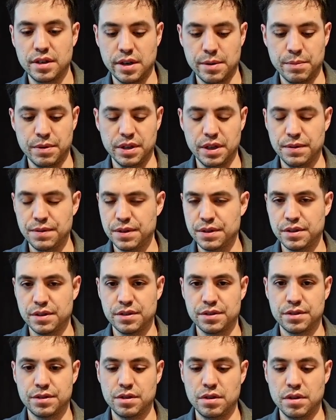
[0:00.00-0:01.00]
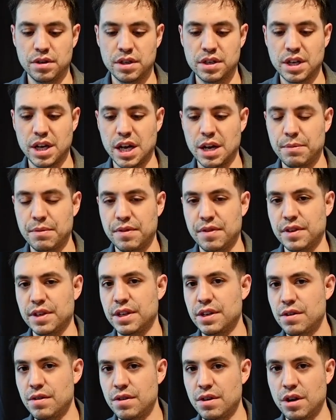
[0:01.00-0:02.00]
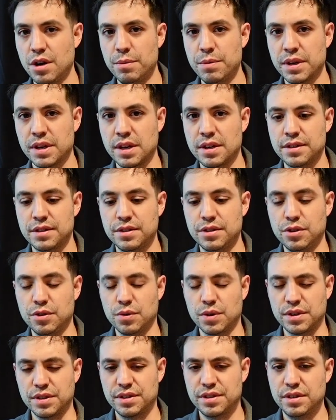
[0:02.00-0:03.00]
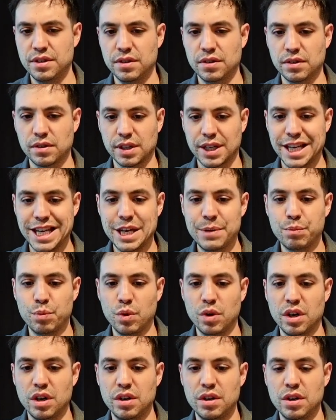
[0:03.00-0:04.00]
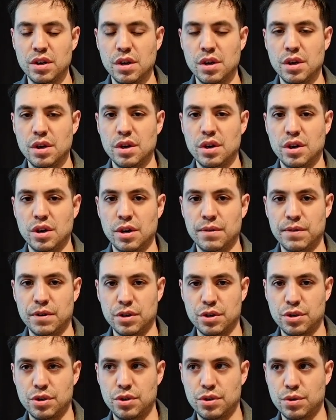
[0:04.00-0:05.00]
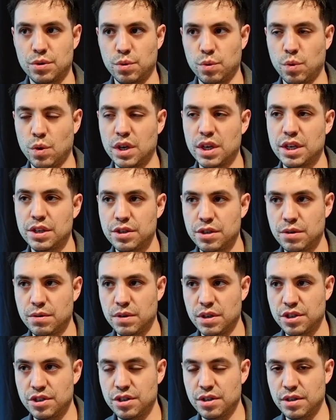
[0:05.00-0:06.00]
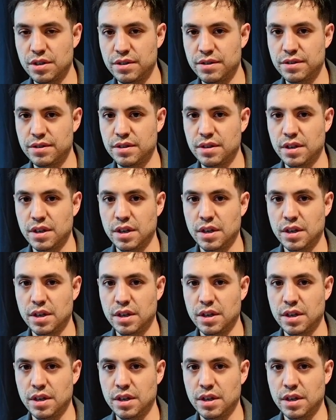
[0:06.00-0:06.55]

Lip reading: I believe this is a certain time of the year though, because you can still keep one over 22 inches.